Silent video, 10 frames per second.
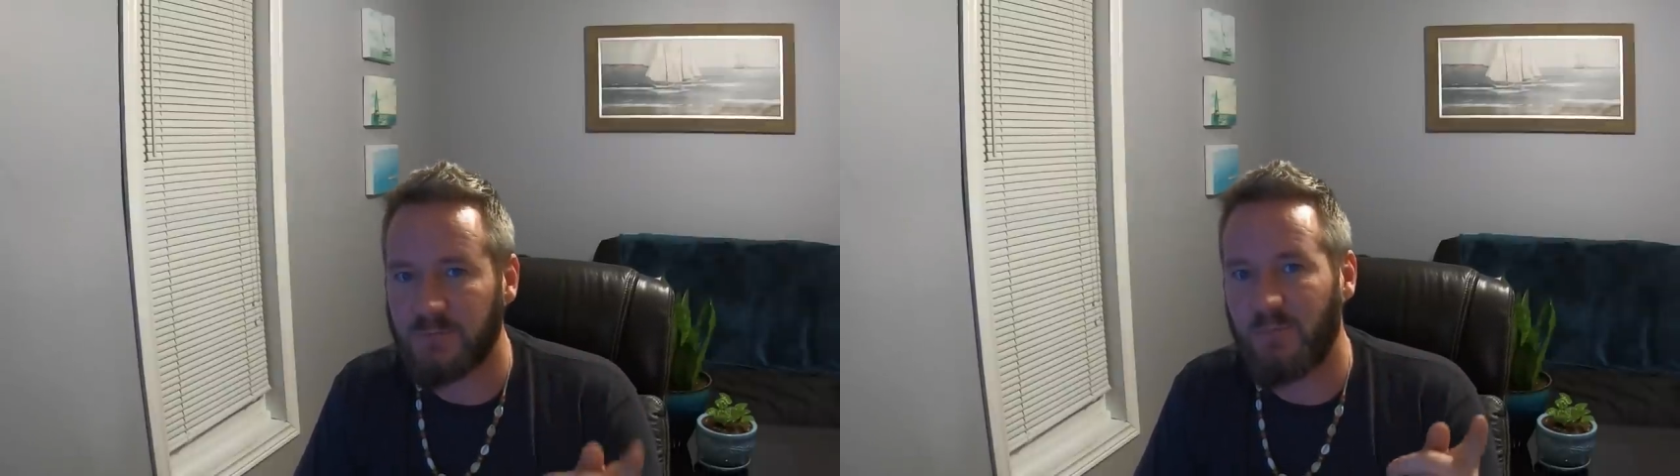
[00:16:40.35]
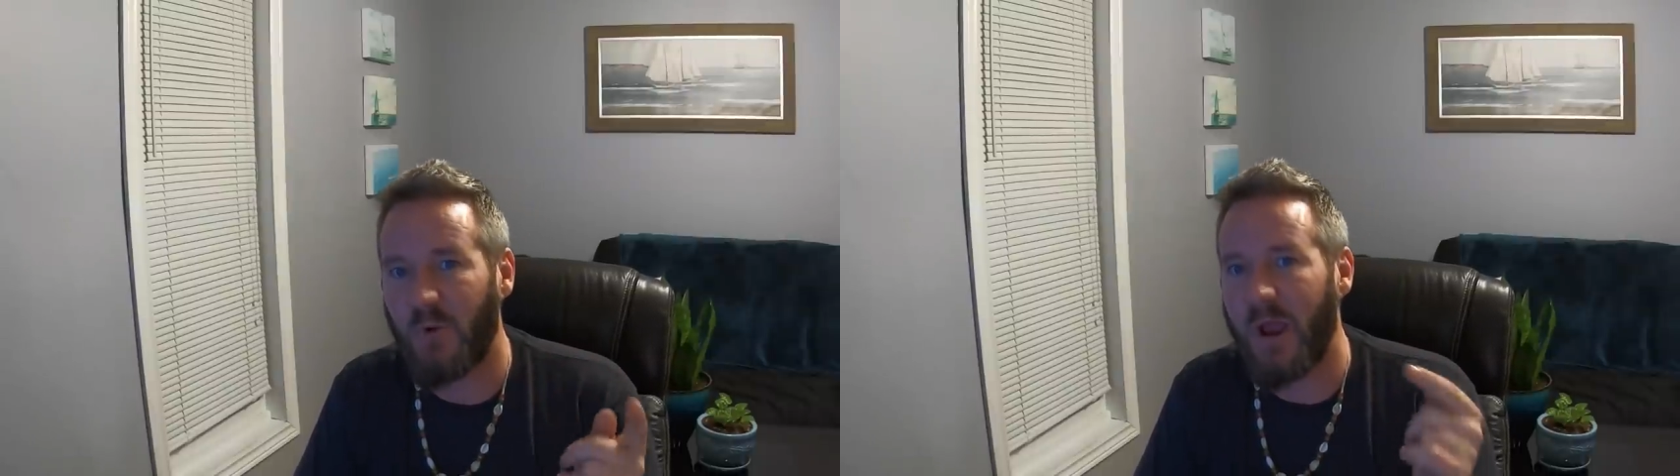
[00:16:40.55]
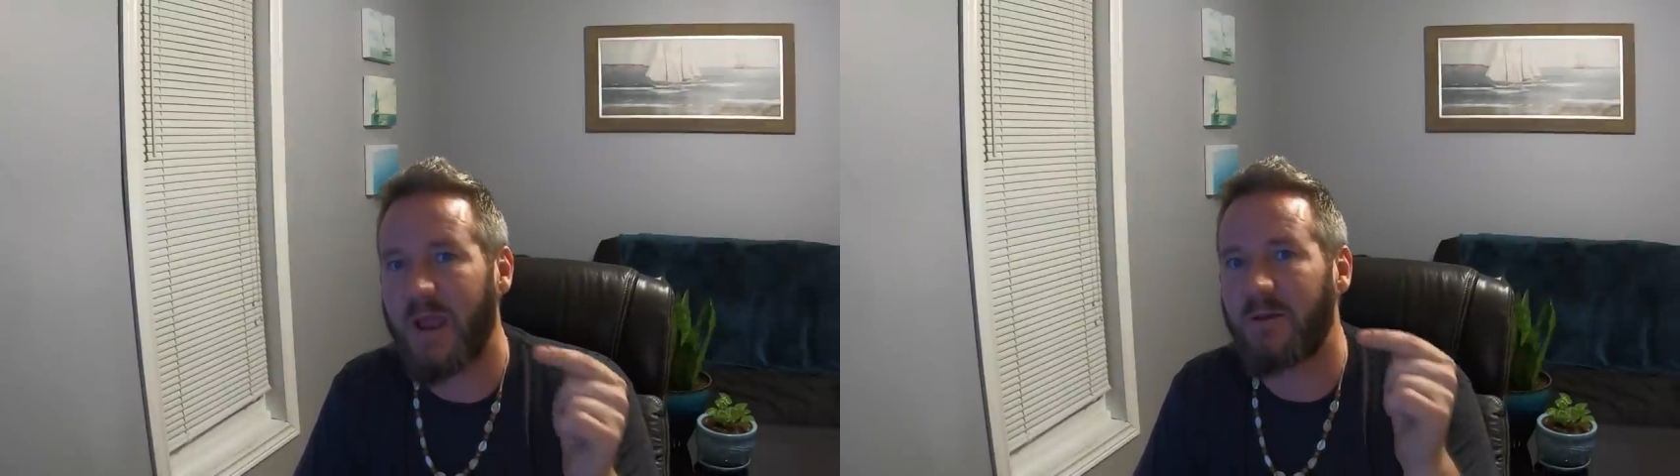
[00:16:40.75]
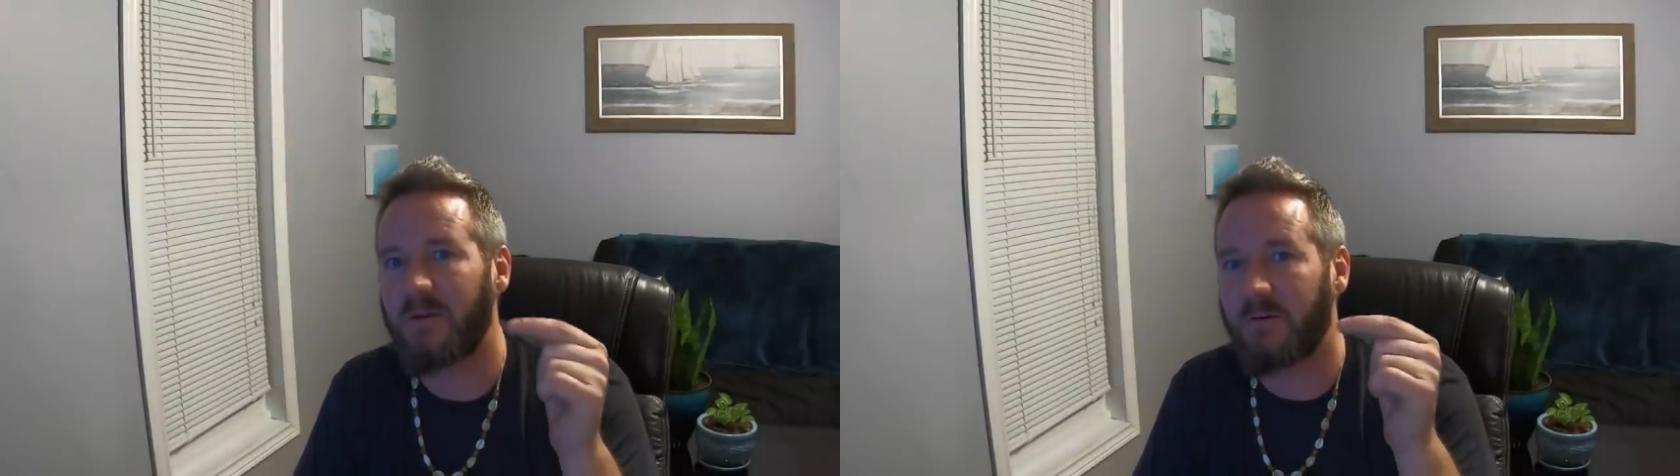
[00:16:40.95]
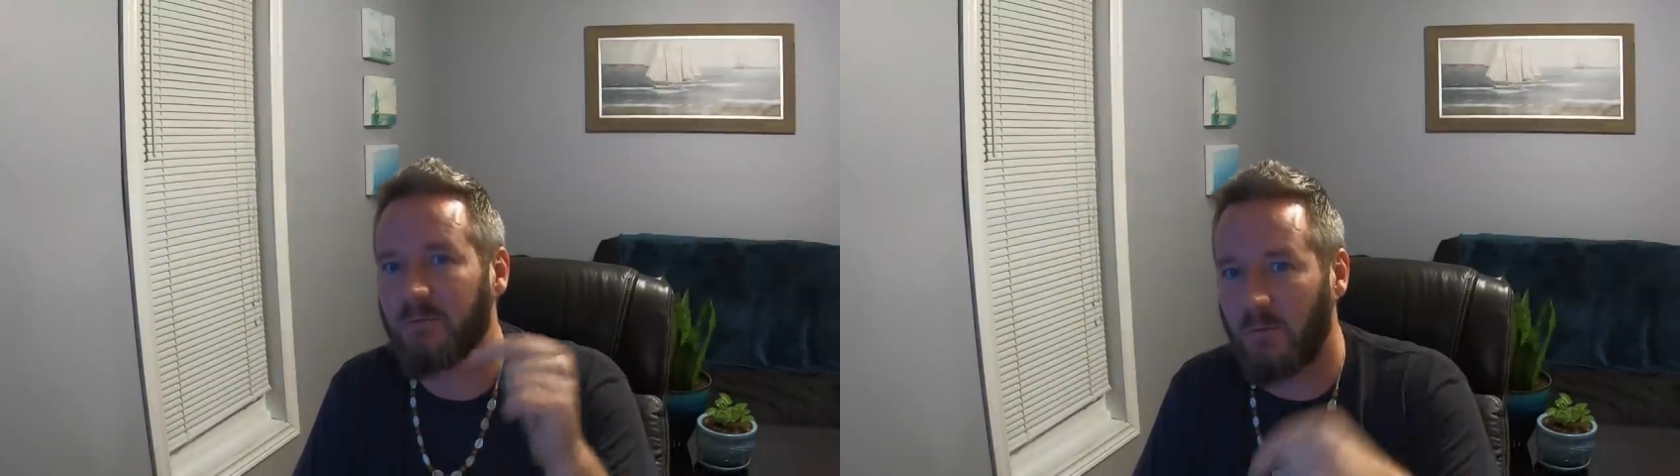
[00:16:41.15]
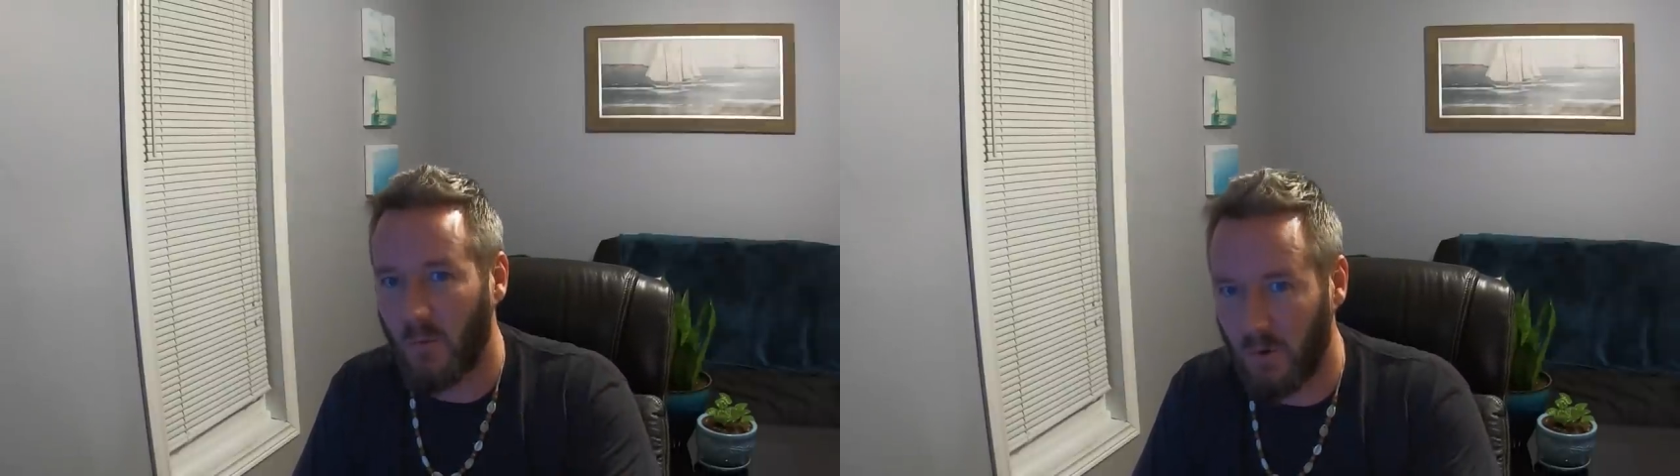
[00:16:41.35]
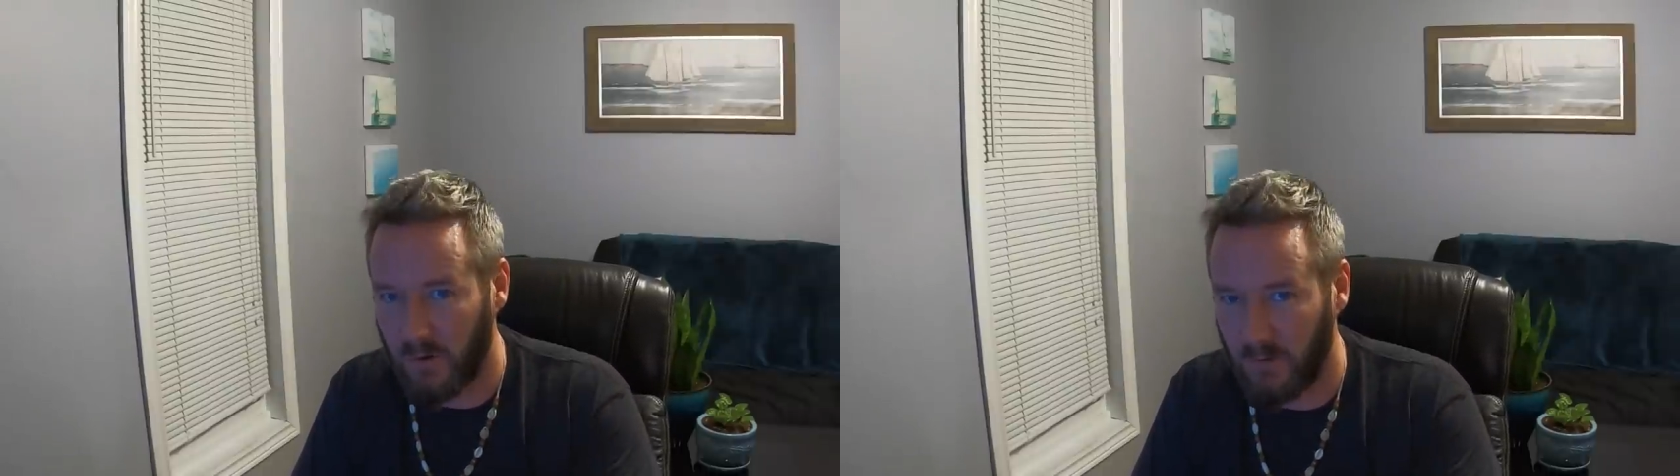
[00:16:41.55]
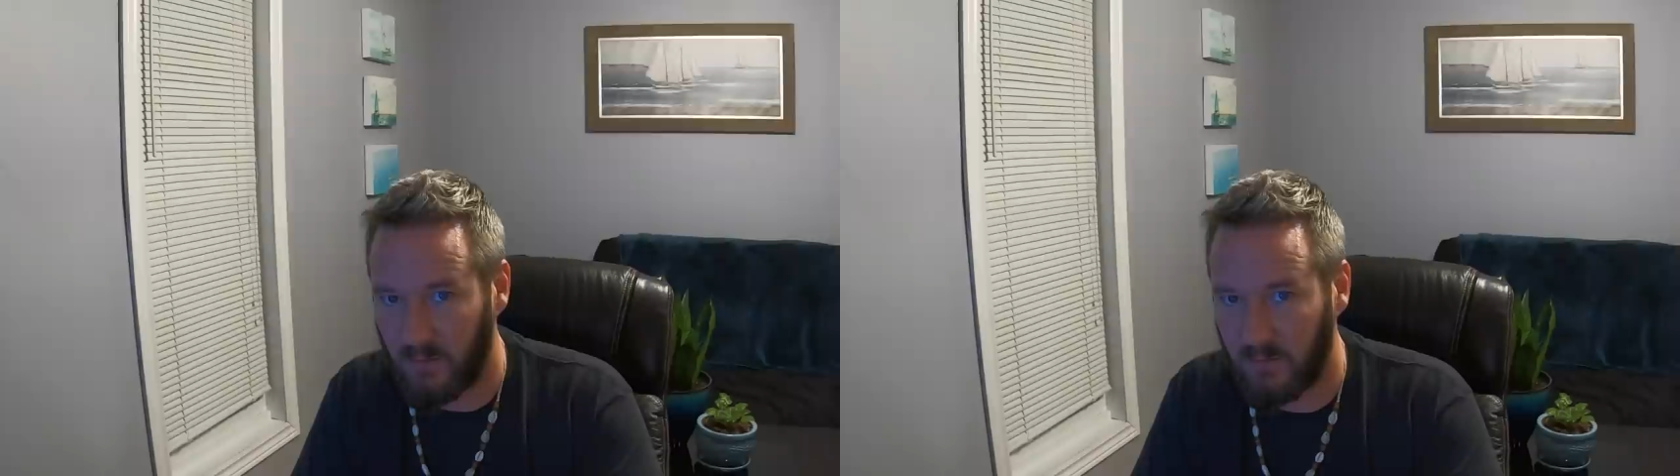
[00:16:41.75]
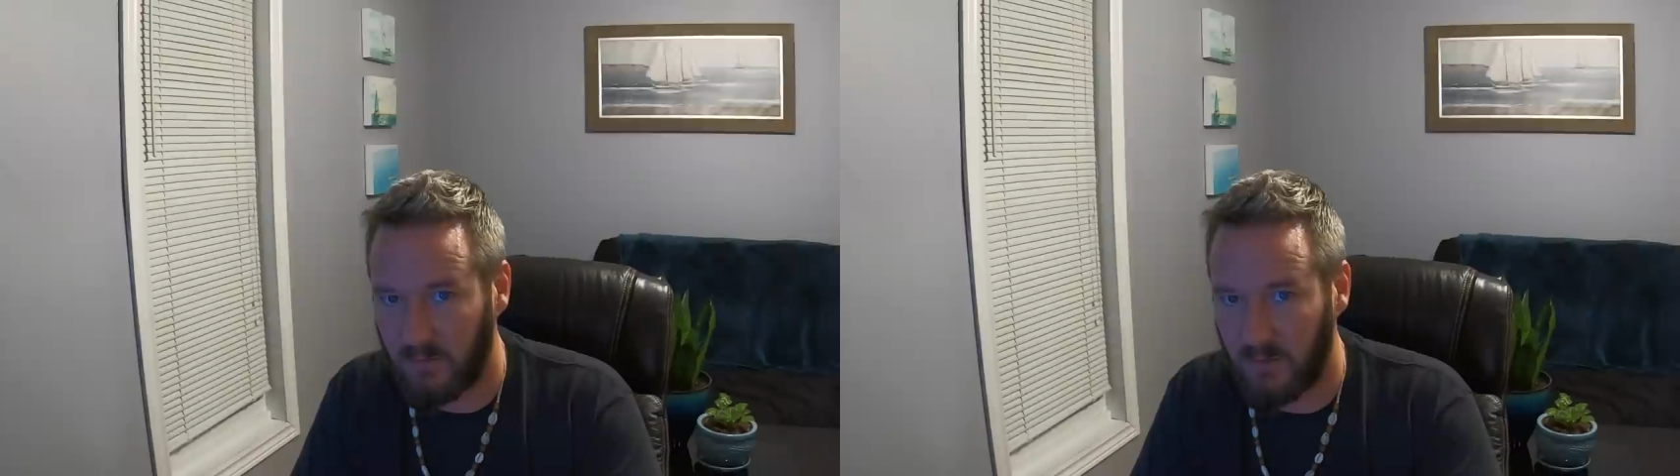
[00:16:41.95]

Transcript: brand of oil,